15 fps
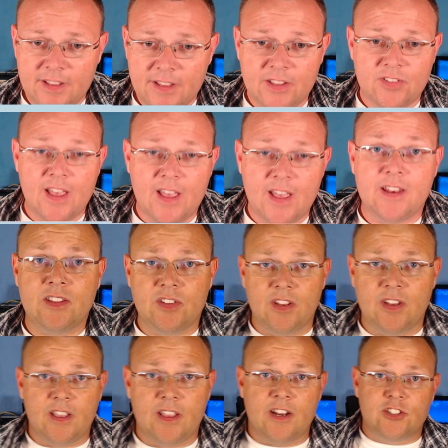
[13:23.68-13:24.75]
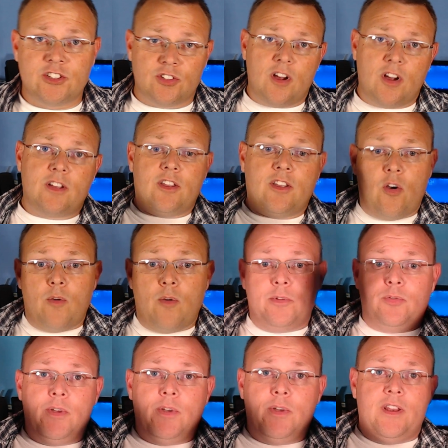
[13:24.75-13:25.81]
is that easy to get a trunk going
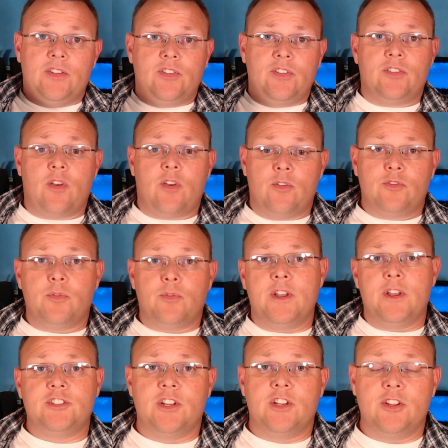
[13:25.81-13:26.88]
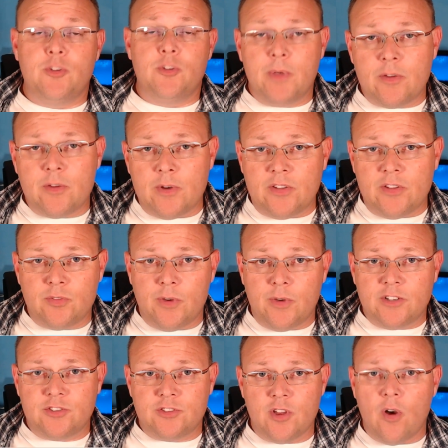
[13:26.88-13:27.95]
between a Cisco switch and a Ubiquiti
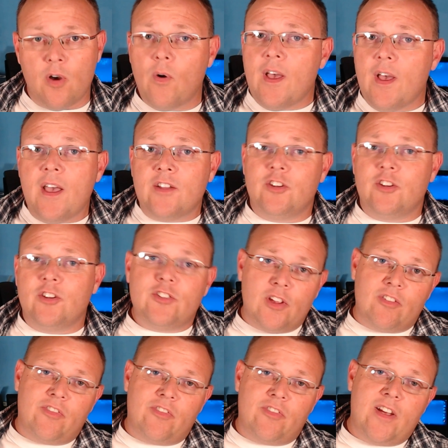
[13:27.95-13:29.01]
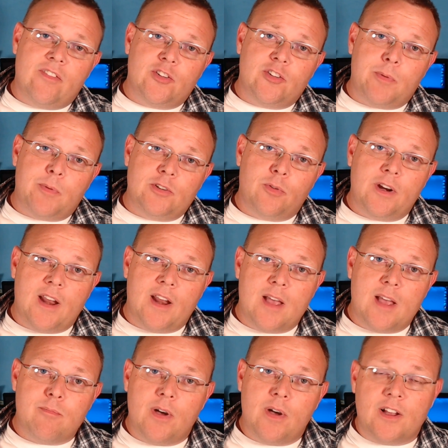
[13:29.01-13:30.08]
switch. So do yourself a favor, spend 29
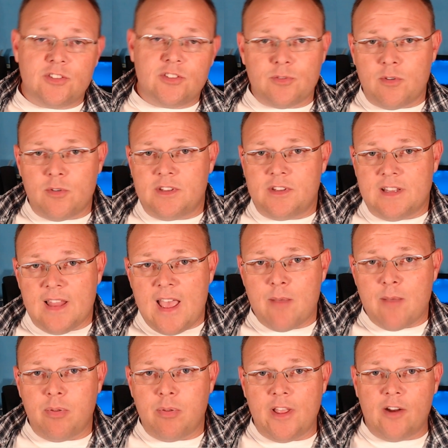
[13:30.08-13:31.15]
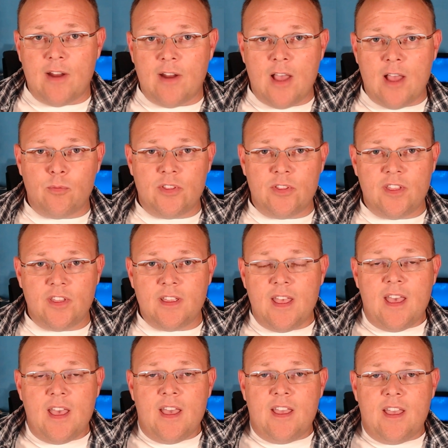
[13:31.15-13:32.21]
bucks, throw it in the lab, play around with it.
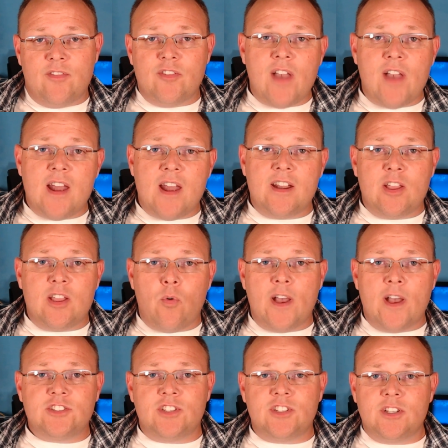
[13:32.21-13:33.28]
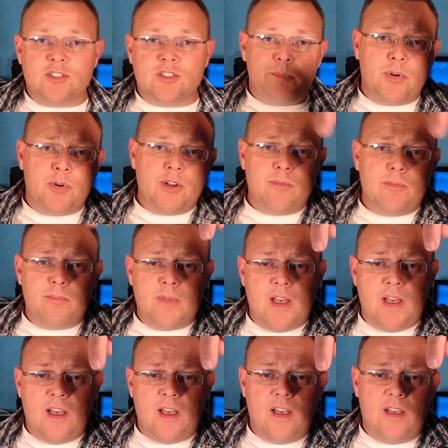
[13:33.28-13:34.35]
If you've got any questions, put them
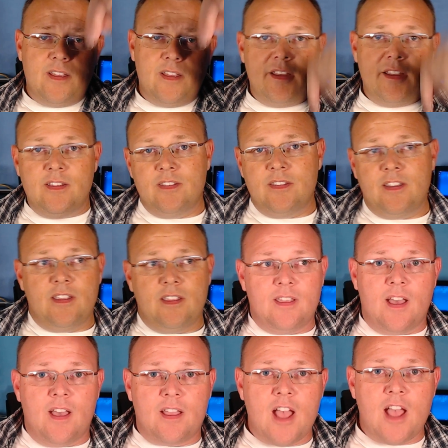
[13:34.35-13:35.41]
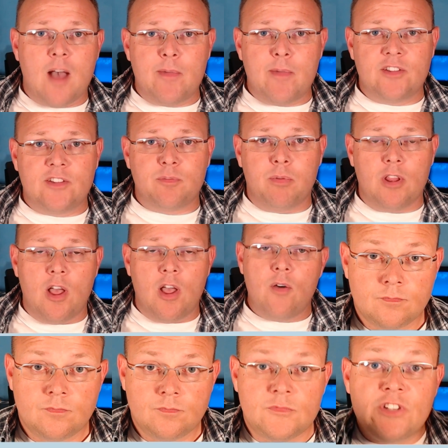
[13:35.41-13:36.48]
uh, in the uh, comments below.
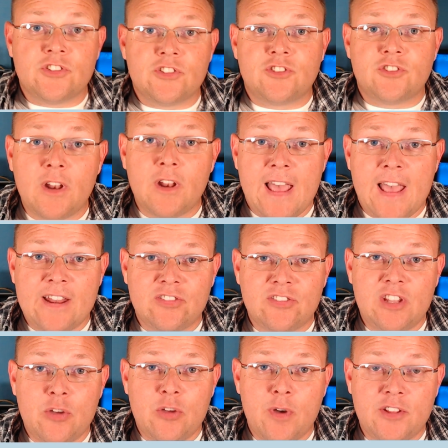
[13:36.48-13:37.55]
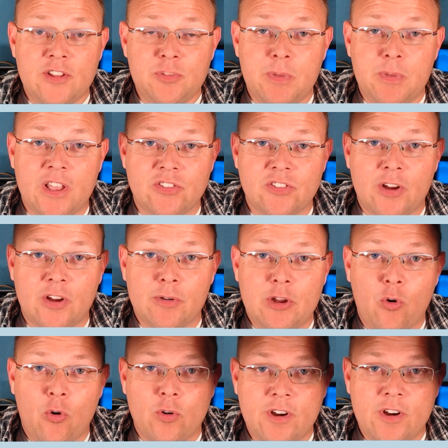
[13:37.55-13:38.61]
This is totally out of sequence because I
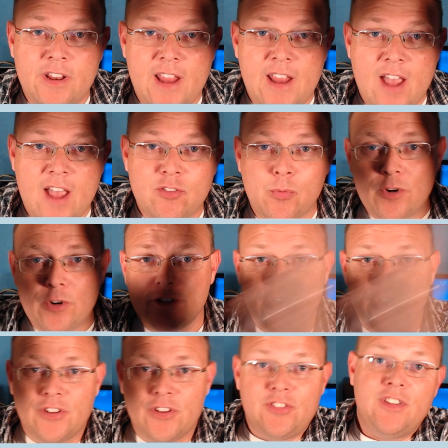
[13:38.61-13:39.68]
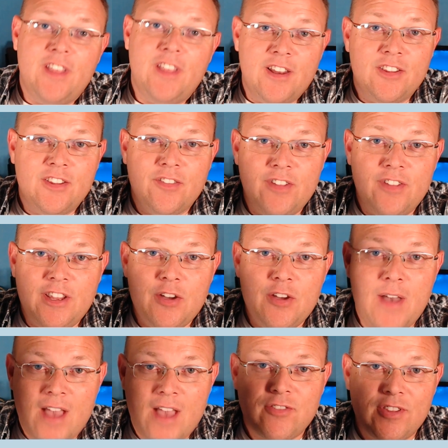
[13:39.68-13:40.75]
recorded it afterwards. You're going to see the end of the video
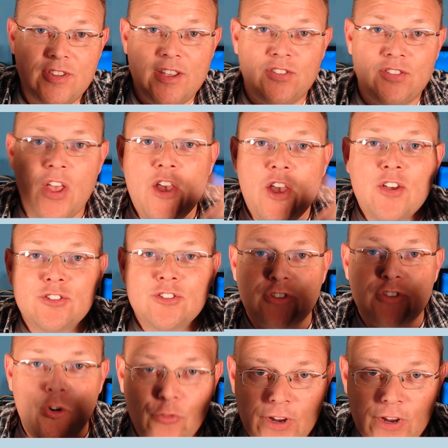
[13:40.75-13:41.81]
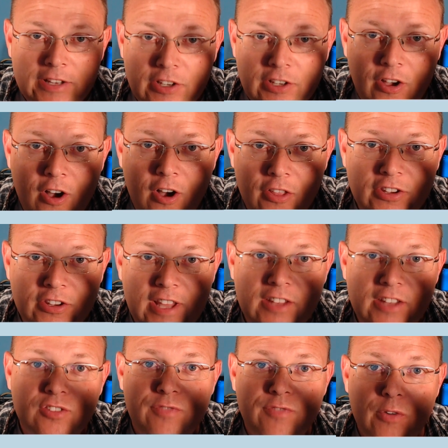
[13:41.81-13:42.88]
after this. Don't forget to call the
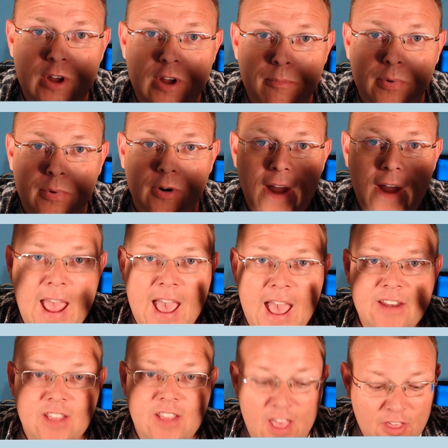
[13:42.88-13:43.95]
test phone number at